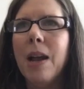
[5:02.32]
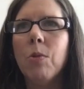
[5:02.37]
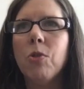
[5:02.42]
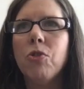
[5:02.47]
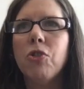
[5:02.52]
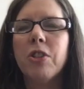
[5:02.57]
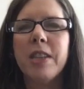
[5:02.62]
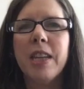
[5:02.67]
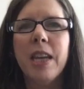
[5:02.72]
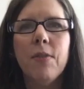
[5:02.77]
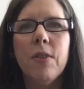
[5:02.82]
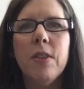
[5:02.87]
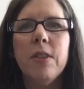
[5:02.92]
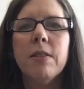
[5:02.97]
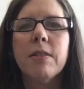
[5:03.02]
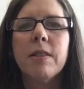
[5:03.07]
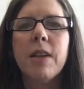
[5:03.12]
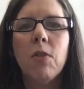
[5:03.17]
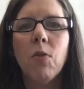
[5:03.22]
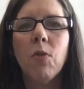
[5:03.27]
was just given
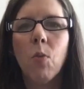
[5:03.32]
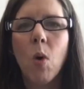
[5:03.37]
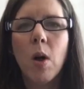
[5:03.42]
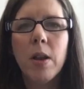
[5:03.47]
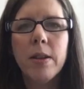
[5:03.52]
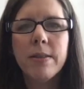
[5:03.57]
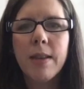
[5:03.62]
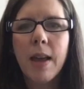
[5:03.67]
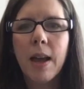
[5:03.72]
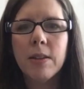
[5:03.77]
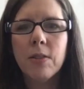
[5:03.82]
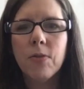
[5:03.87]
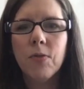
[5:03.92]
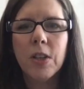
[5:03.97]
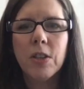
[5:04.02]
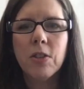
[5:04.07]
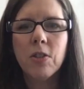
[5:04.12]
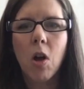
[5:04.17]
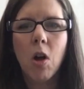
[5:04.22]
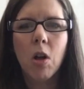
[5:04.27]
this kind of one size
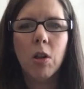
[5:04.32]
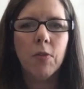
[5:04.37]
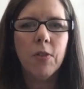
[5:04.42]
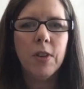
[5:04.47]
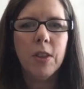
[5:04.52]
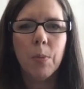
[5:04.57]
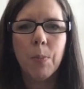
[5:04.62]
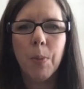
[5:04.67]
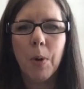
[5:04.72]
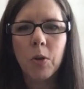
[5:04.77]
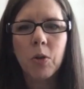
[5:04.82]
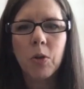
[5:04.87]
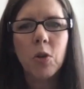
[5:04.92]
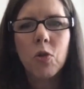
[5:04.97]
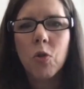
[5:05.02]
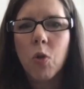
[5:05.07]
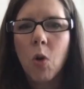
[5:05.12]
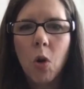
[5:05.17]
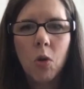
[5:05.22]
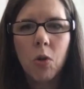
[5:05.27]
fits all of either birth
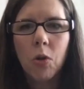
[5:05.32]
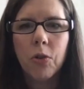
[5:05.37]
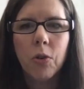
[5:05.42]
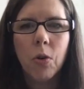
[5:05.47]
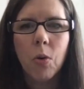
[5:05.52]
control